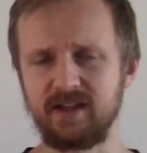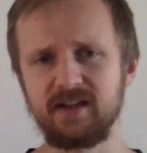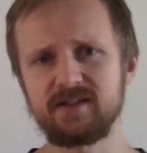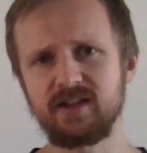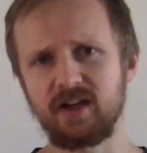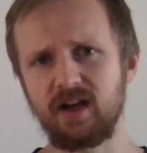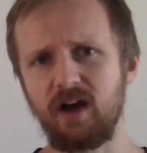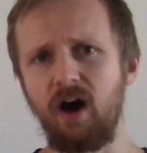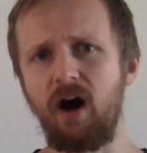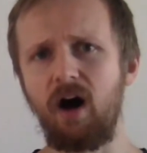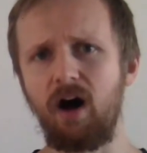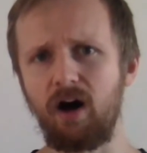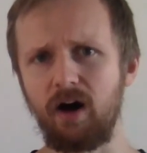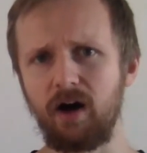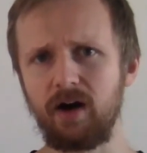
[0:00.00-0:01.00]
It's a
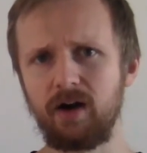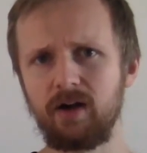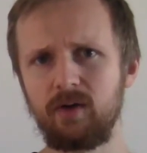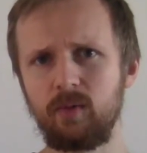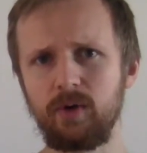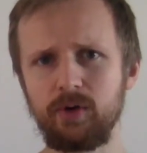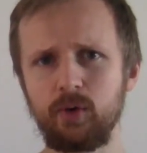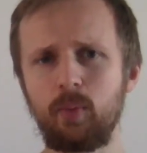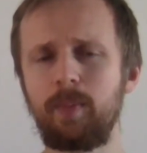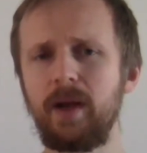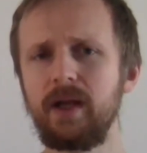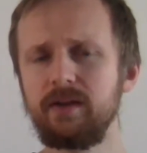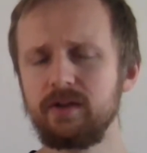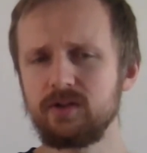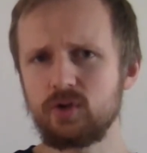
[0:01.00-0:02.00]
car where you
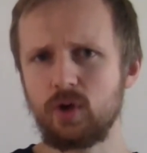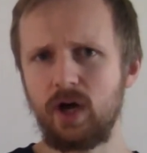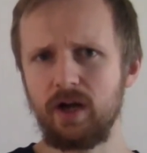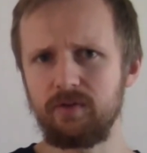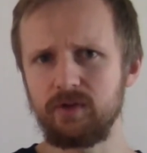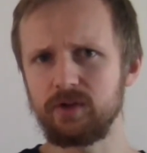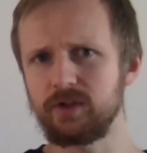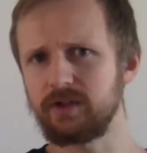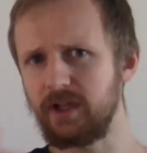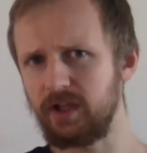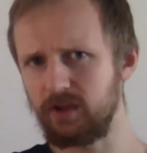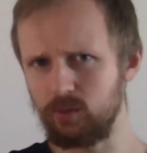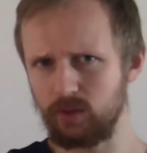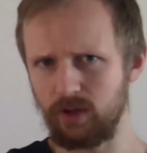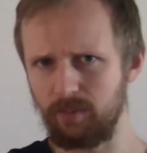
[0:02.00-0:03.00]
pay the driver to
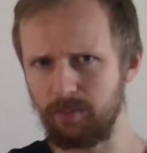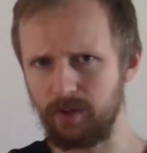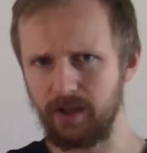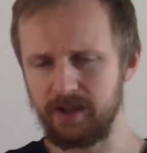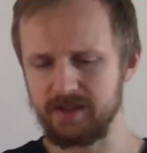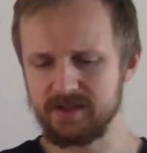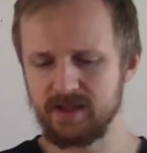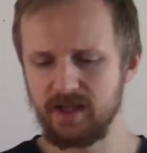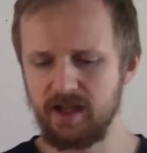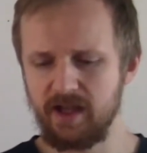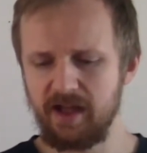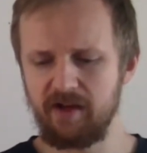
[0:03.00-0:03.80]
take you to a place.